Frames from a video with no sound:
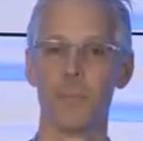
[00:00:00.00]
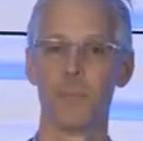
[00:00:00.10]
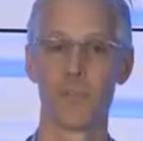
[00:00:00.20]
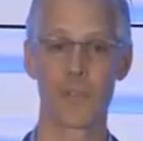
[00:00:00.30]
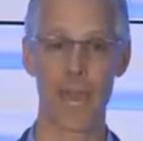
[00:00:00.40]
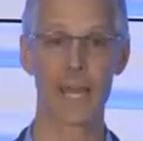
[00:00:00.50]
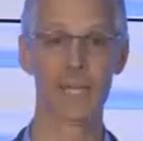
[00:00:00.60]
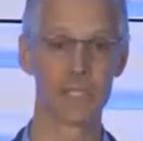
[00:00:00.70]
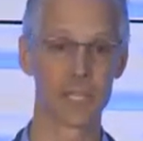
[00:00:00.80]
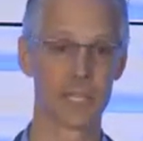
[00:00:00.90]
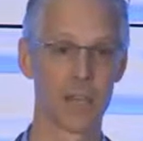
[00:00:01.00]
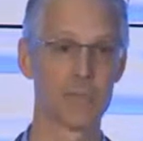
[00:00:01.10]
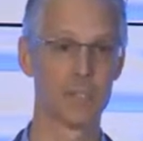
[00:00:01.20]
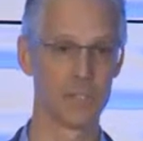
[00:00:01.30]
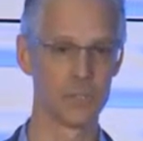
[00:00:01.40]
We've added
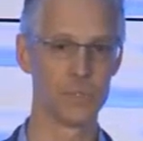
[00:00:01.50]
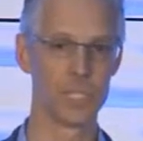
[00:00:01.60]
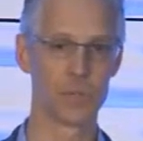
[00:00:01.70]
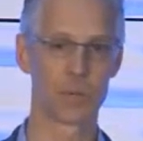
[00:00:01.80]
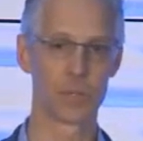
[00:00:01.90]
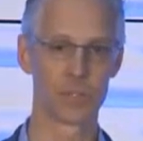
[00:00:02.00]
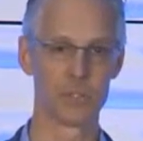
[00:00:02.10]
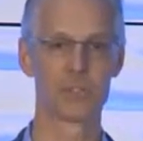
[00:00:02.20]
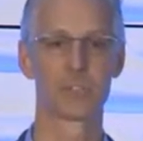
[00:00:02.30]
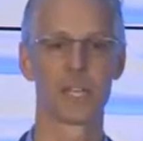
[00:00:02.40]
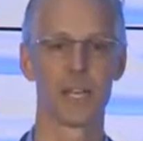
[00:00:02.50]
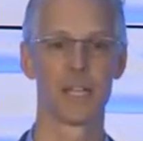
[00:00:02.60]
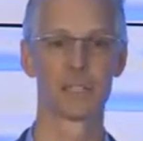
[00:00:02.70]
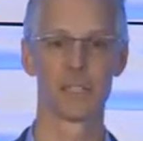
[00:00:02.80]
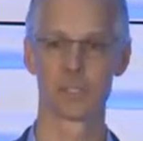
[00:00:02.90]
11 new data partners
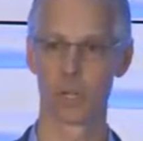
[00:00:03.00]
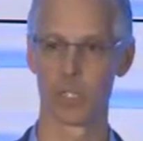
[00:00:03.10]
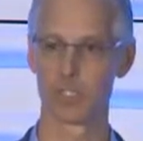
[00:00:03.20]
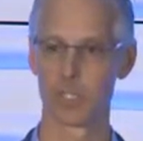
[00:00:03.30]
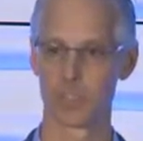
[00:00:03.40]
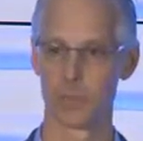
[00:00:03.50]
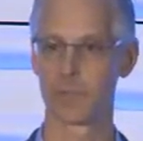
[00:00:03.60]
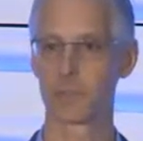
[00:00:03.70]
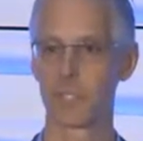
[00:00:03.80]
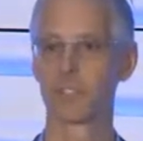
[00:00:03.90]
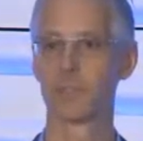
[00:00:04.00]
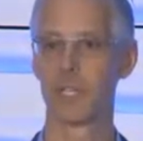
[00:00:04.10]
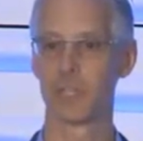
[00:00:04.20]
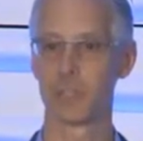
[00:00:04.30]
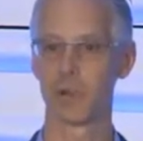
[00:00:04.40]
since launching, so we have 22
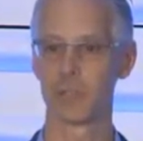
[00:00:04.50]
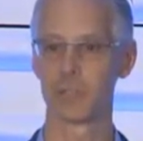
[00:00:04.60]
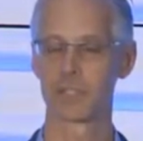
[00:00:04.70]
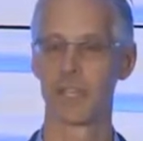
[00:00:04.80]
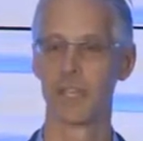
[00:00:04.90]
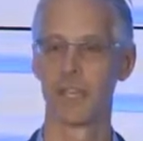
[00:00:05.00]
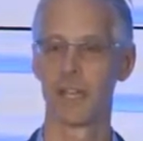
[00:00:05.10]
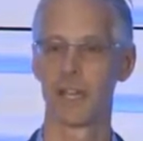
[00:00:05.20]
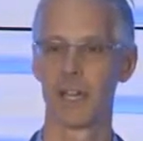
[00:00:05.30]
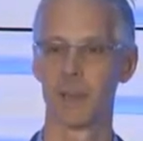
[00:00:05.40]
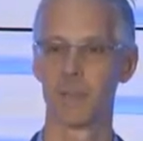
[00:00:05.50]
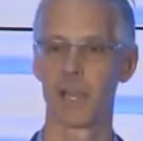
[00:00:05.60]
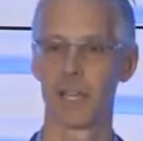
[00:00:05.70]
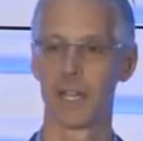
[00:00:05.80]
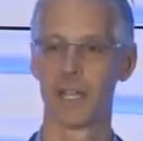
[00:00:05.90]
data partners.
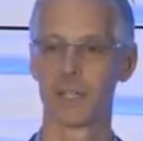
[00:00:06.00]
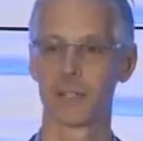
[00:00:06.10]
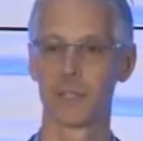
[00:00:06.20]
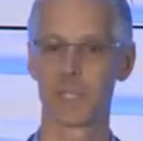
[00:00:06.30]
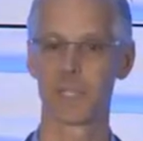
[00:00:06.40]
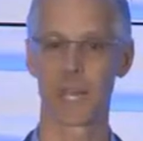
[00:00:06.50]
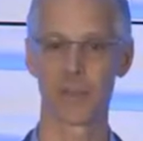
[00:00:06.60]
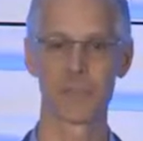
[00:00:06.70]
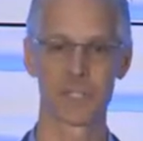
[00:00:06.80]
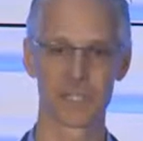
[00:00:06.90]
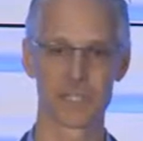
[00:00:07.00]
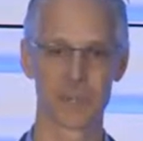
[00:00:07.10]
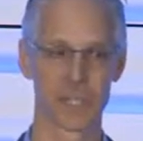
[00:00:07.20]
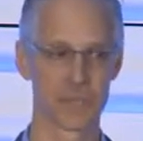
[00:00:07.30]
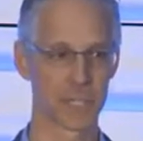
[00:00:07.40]
And I think we can confidently say
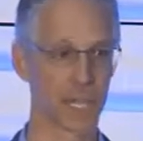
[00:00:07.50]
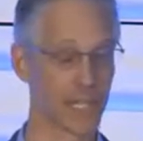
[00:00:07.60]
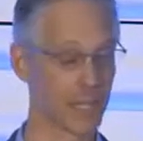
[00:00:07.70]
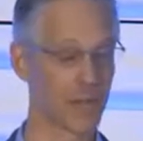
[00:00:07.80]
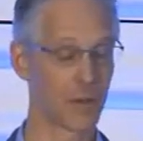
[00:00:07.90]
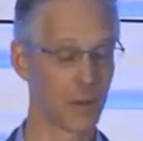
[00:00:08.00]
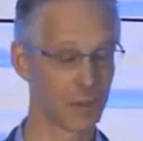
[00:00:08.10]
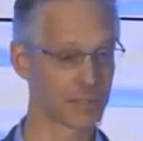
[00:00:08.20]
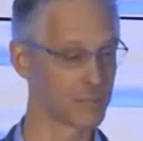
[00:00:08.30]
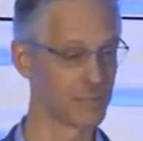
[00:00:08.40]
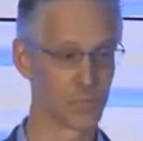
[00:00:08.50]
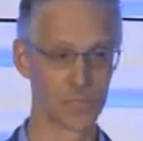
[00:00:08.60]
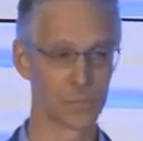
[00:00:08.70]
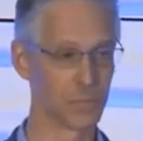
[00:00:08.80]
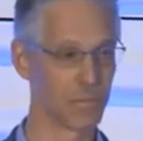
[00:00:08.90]
we have like an awesome,
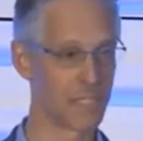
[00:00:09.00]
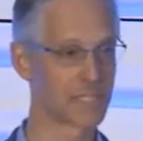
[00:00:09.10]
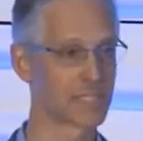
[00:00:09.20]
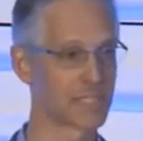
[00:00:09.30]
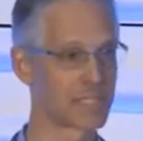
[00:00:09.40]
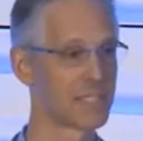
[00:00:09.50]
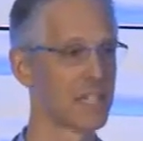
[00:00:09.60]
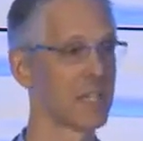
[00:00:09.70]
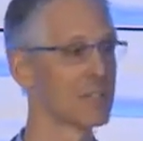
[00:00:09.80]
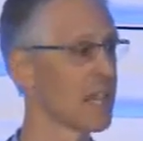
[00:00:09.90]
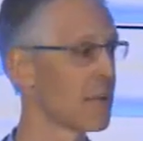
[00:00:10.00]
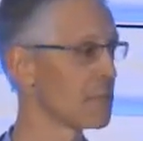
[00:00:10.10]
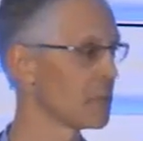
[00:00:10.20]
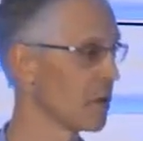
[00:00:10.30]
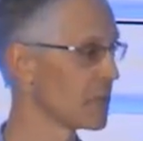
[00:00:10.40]
really robust set of
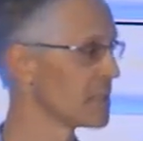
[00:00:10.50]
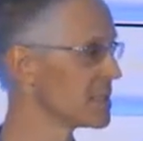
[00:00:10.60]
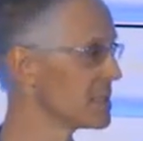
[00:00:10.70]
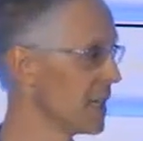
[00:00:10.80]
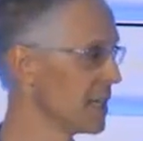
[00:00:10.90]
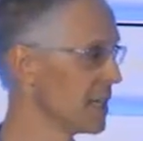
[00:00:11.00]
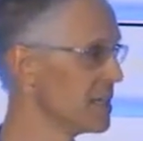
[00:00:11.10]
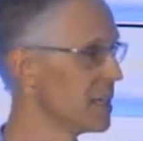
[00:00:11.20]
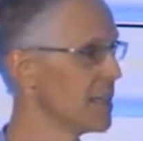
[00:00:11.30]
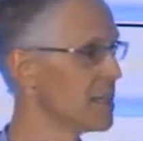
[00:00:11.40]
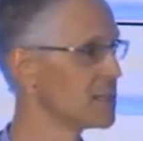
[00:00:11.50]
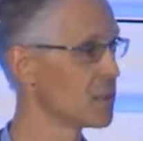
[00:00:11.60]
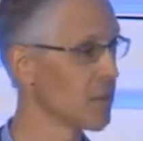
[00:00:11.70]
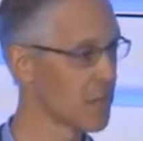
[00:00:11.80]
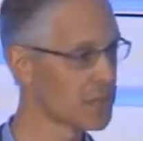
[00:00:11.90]
capital markets data. So
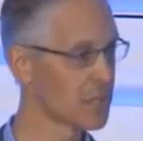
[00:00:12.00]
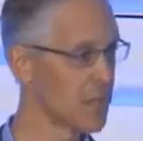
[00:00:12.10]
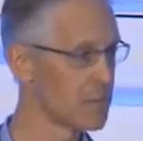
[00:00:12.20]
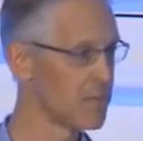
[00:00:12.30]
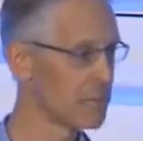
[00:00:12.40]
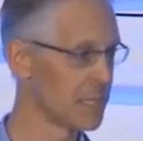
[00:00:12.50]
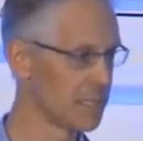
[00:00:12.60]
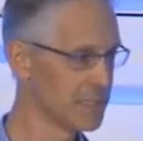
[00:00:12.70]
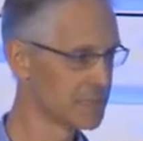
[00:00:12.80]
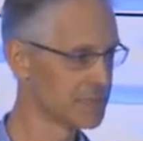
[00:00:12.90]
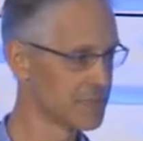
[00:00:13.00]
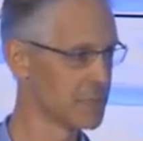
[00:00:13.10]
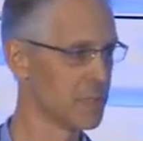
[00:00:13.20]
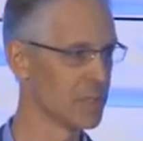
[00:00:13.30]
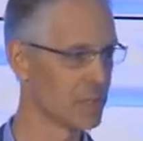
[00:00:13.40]
that was our MVP, if you
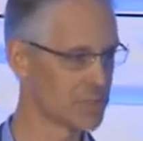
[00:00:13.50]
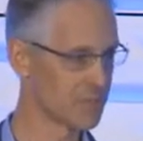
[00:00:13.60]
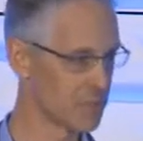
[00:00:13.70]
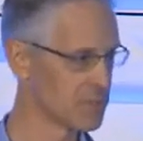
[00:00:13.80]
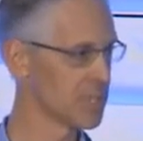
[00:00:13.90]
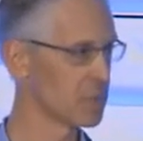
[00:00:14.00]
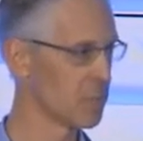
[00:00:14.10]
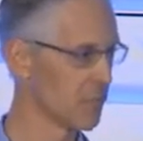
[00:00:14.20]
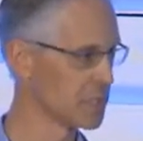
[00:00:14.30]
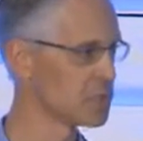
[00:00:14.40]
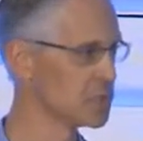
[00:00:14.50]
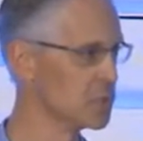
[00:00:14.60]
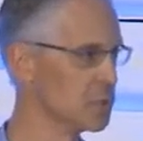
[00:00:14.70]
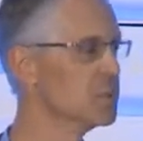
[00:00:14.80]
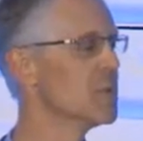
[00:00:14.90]
will. That was the first thing we wanted to
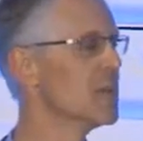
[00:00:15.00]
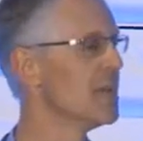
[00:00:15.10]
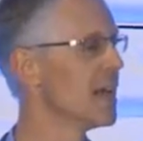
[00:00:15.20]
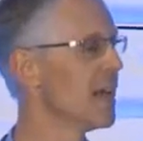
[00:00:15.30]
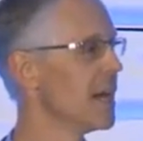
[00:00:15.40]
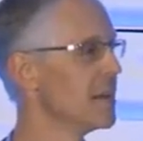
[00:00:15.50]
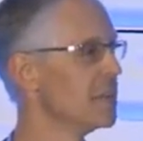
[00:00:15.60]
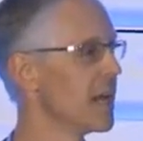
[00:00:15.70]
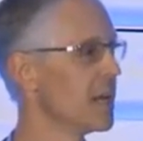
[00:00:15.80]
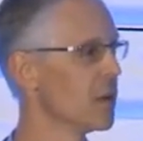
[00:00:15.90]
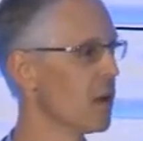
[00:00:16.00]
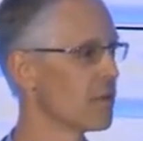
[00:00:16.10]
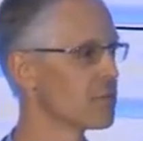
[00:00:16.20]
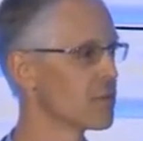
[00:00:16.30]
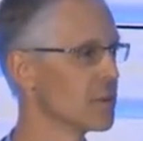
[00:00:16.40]
do, and
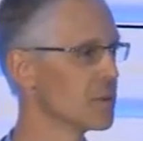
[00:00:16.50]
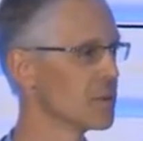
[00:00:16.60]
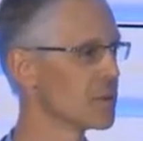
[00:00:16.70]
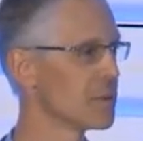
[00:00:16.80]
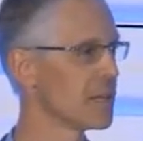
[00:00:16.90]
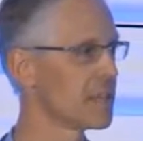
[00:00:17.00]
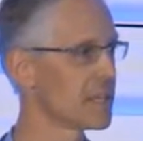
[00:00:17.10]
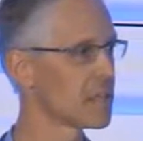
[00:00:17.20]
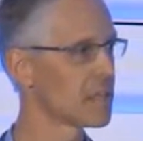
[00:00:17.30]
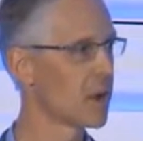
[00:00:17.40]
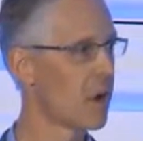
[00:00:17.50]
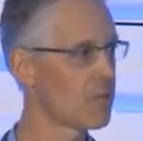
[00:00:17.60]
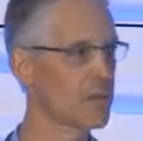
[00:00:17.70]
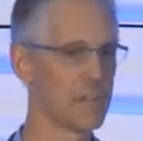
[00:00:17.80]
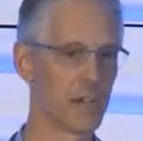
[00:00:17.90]
offer, I think,
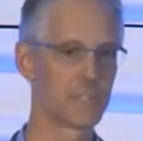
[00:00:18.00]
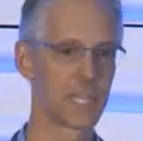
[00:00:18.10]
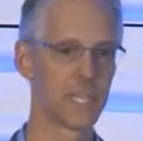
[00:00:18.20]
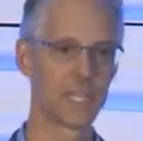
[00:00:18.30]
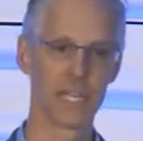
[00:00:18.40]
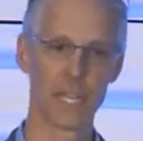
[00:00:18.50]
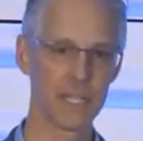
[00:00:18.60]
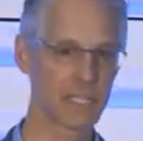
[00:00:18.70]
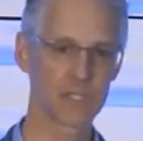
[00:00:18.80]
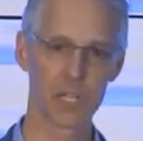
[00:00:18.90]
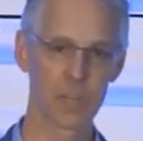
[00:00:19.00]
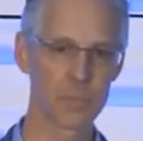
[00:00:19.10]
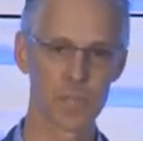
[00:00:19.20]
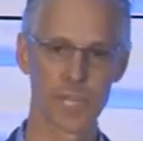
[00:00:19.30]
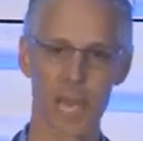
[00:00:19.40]
offer enough data that any startup
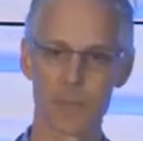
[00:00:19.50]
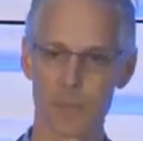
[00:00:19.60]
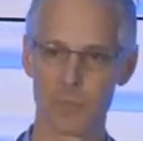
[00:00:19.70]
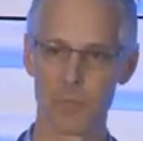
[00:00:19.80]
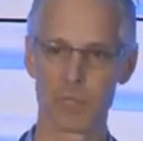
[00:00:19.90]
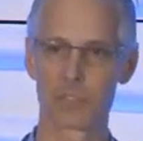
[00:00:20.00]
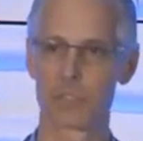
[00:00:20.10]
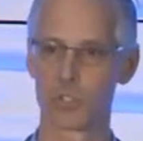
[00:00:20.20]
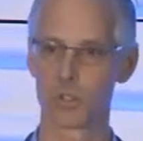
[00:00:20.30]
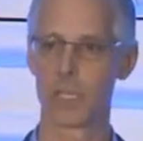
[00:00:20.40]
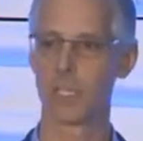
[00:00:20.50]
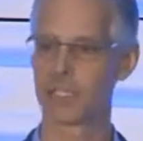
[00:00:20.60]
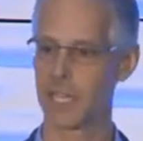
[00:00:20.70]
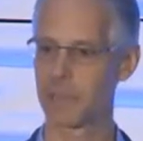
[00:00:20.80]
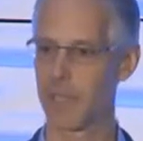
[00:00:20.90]
with a capital markets or trading
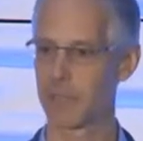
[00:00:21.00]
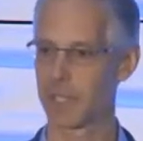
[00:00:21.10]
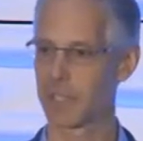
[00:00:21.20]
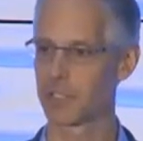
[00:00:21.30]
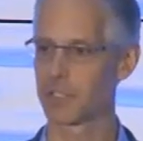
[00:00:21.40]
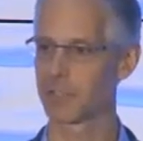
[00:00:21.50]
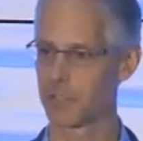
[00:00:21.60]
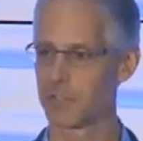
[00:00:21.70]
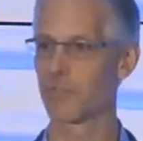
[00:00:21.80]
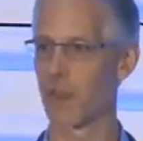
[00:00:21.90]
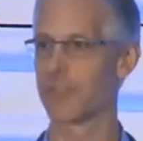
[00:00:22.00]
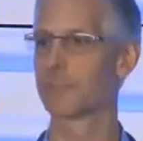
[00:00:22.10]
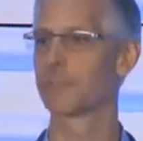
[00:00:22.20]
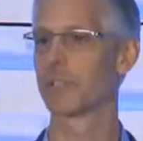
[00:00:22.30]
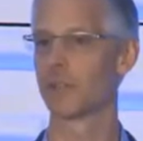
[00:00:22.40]
type application could find
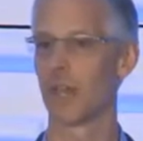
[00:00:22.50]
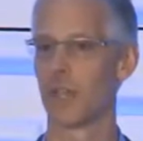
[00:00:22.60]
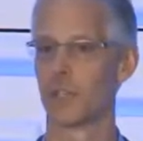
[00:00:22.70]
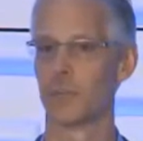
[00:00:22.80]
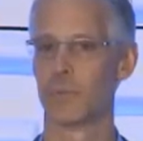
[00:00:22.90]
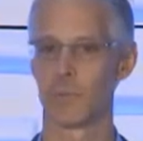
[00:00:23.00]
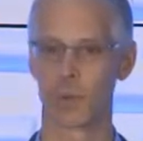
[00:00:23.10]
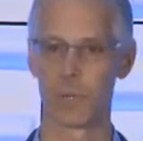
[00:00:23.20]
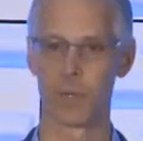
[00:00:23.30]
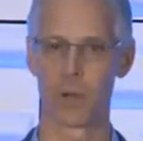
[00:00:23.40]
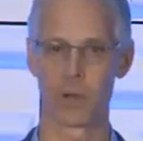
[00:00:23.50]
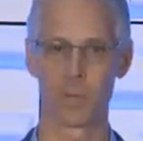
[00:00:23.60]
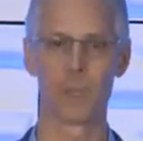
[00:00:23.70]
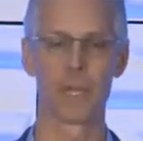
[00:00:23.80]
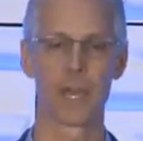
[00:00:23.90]
something of value in what
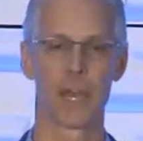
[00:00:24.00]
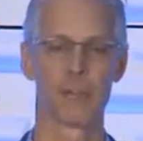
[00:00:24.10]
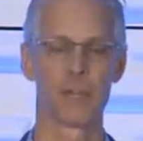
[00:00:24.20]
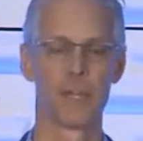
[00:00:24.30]
we have.